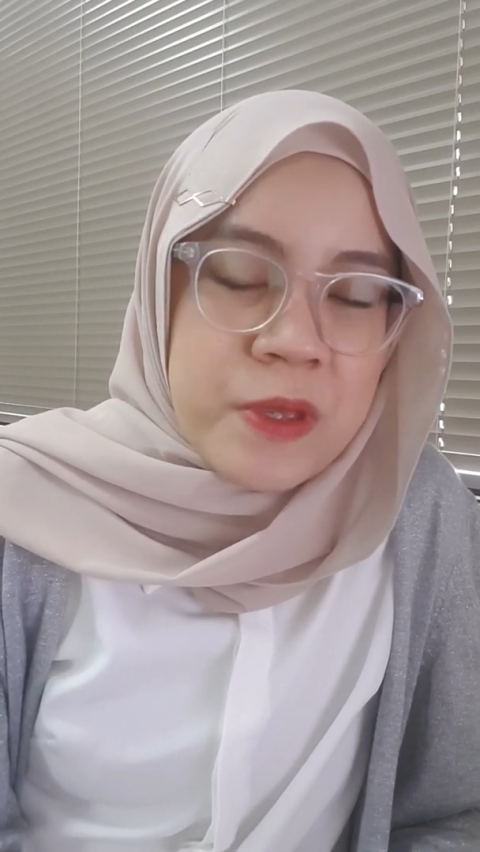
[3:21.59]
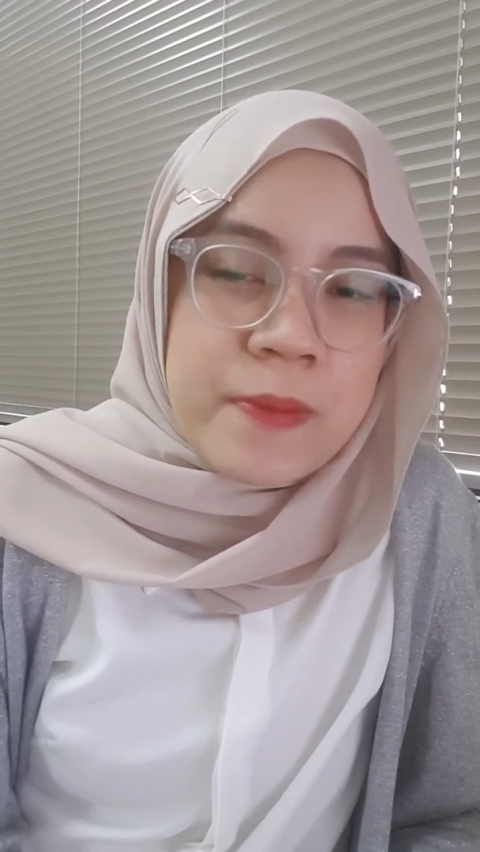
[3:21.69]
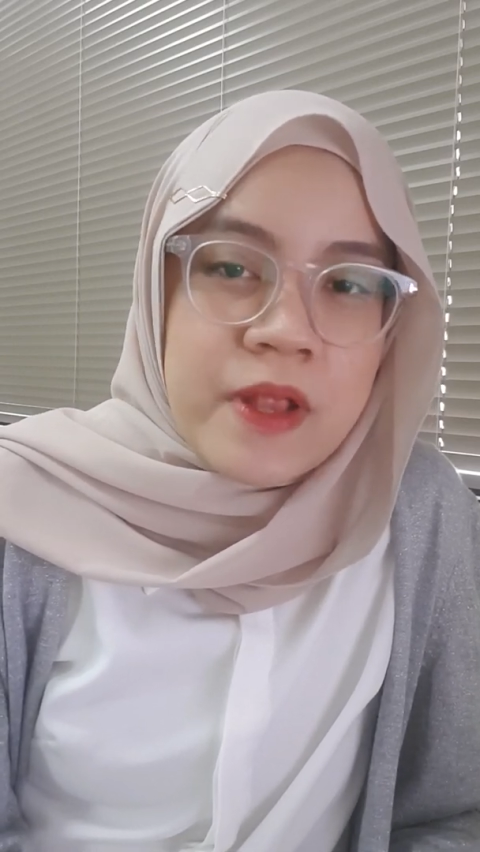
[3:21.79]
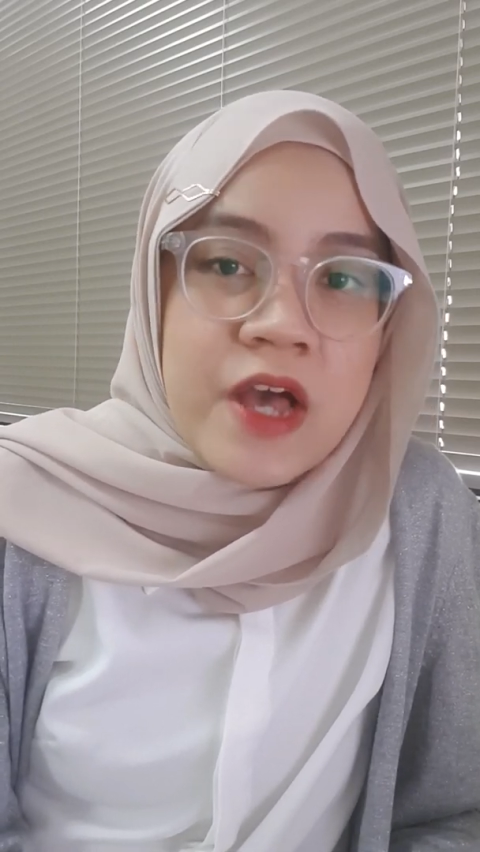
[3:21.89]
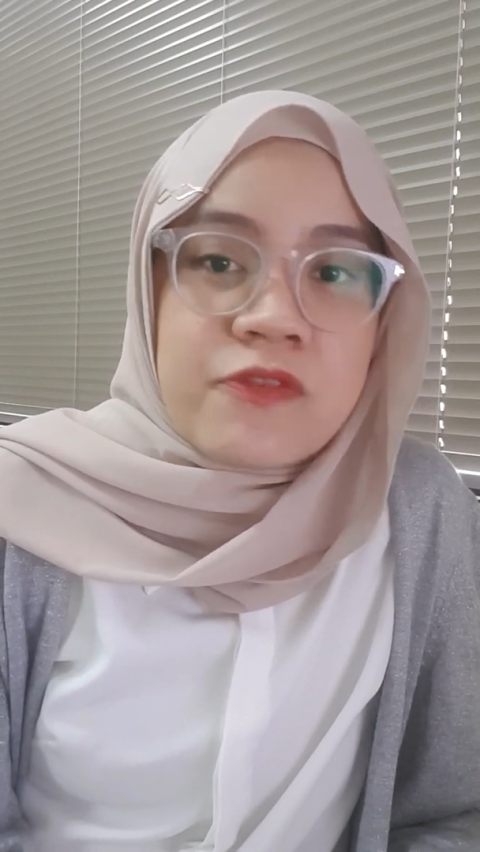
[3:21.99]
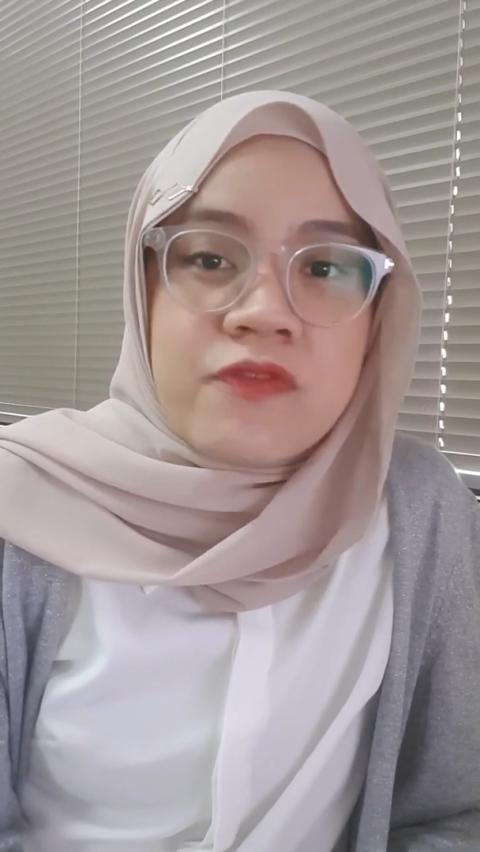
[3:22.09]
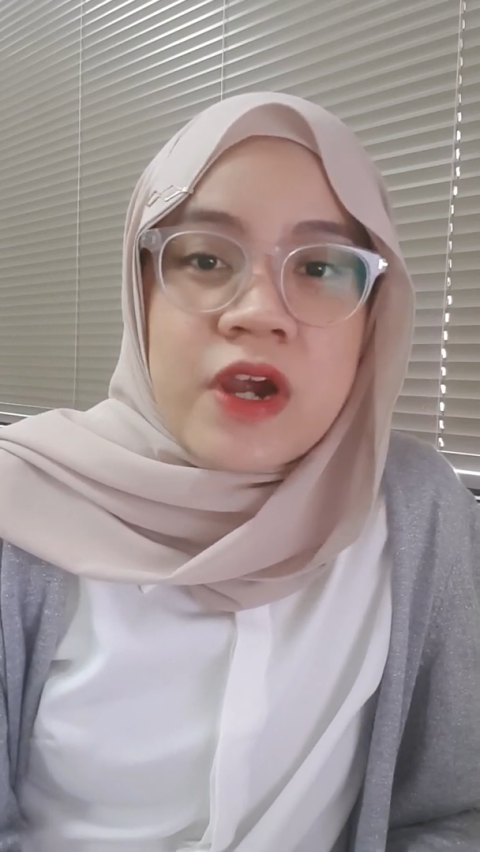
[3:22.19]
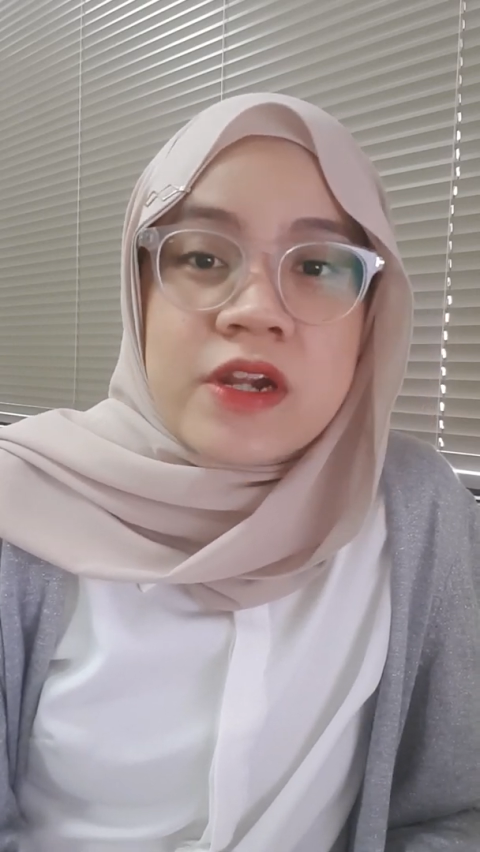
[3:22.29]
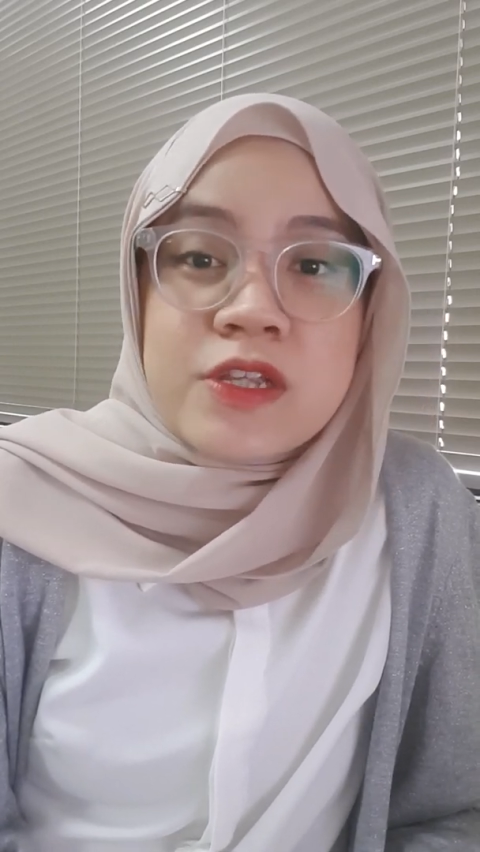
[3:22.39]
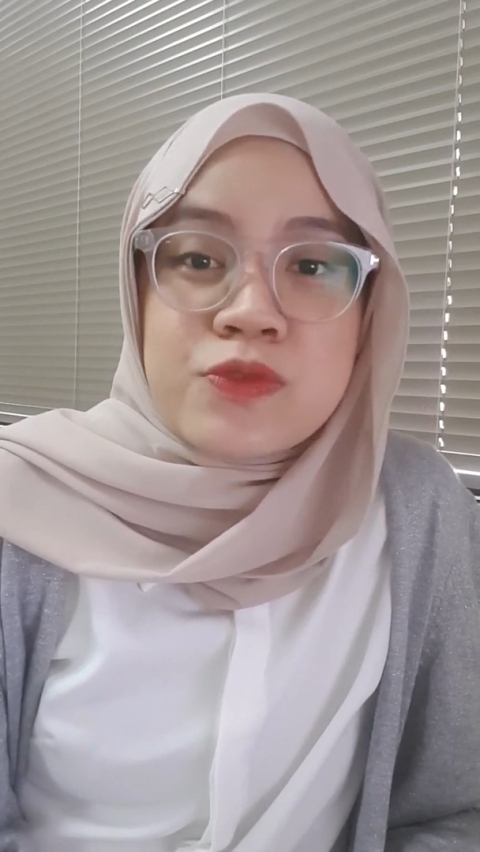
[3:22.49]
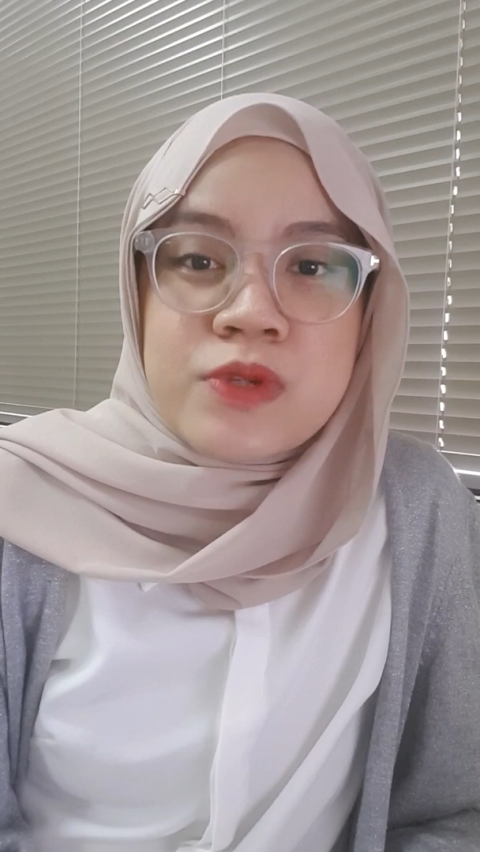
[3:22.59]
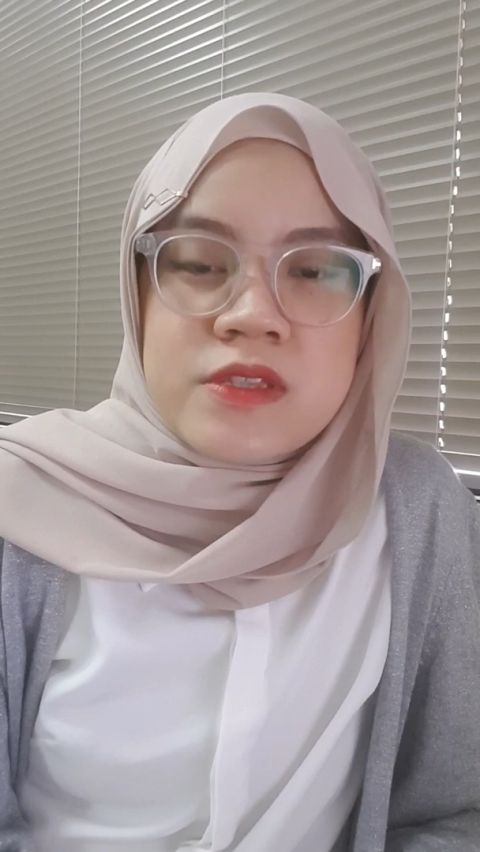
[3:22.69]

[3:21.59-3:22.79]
people have various